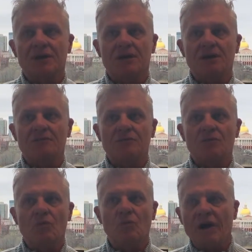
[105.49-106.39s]
um,
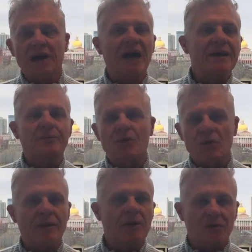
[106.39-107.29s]
what kind of program
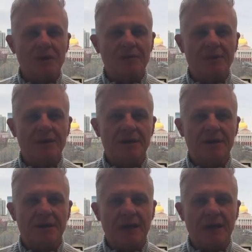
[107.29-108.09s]
program they want to be in,